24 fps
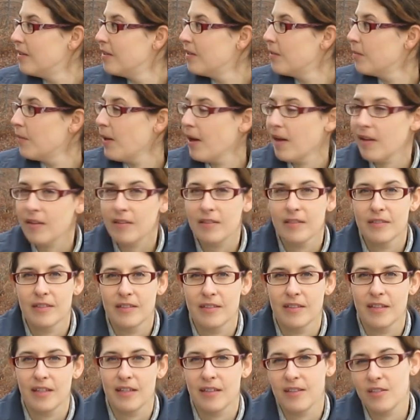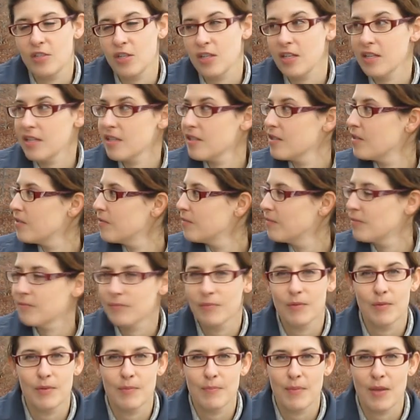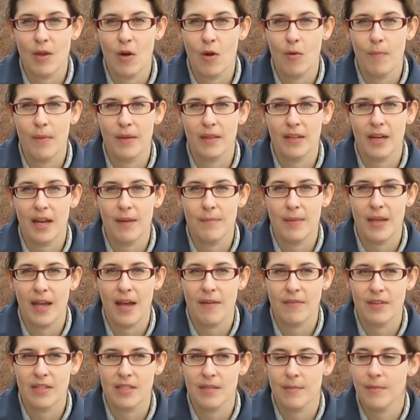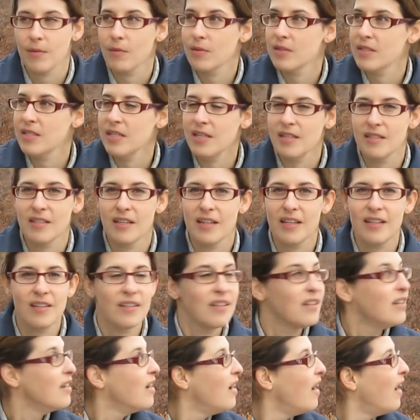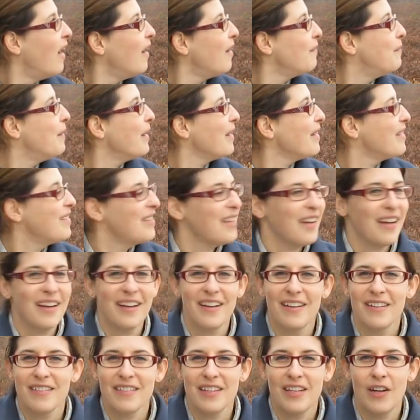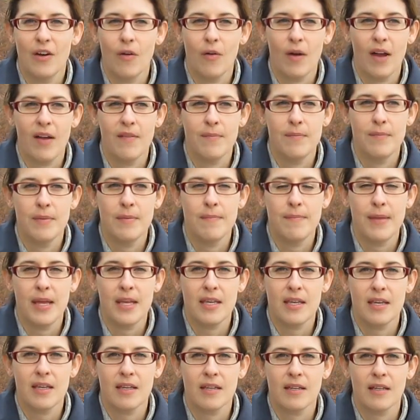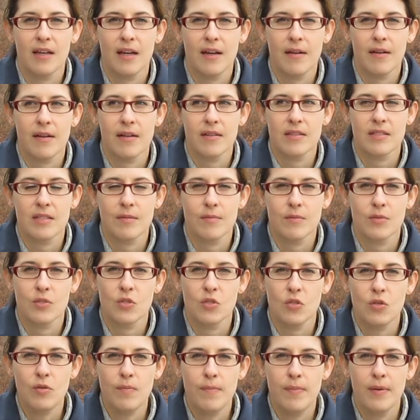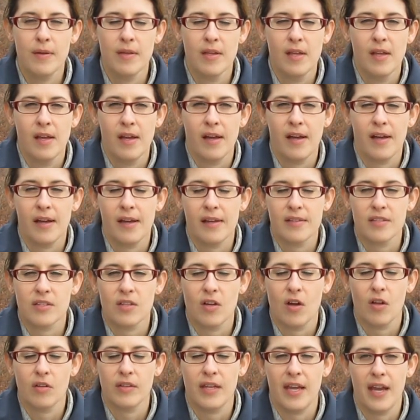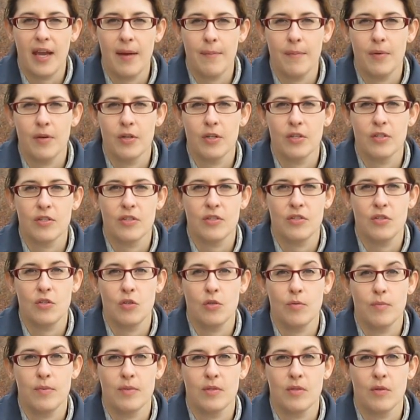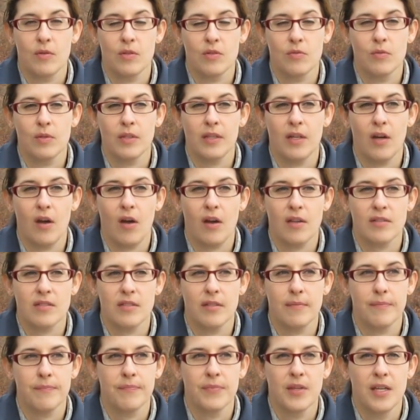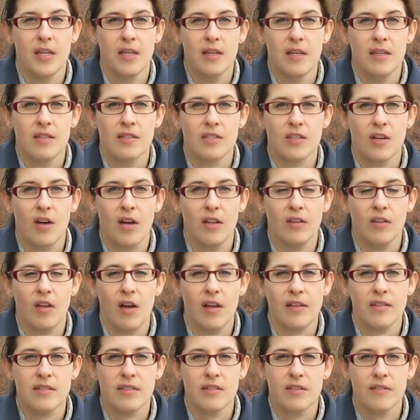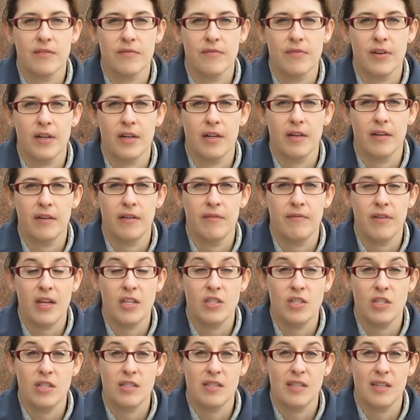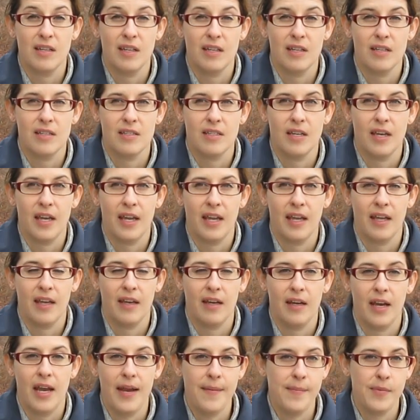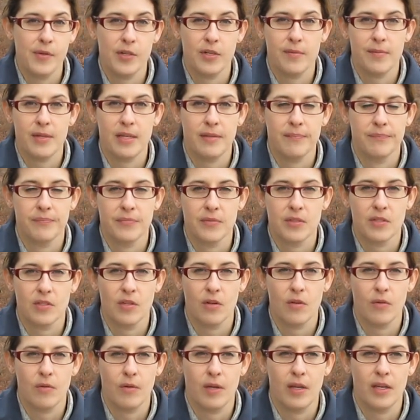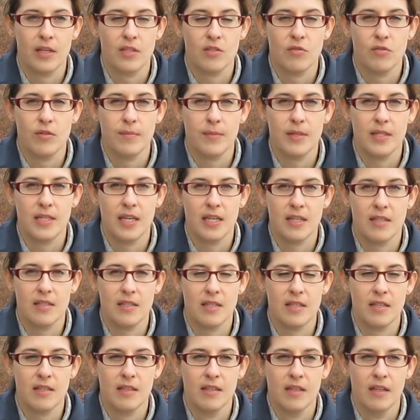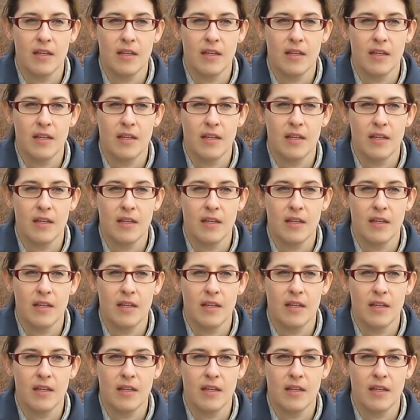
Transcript: Well, uh, the chickadees would be hoping that I'd be having something with seeds in it, but uh, you know, I've been making uh, some soup. Uh, it's called hamburger soup, so it's really awesome. It's got lots of uh, veggies in it and hamburger meat, so extremely tasty.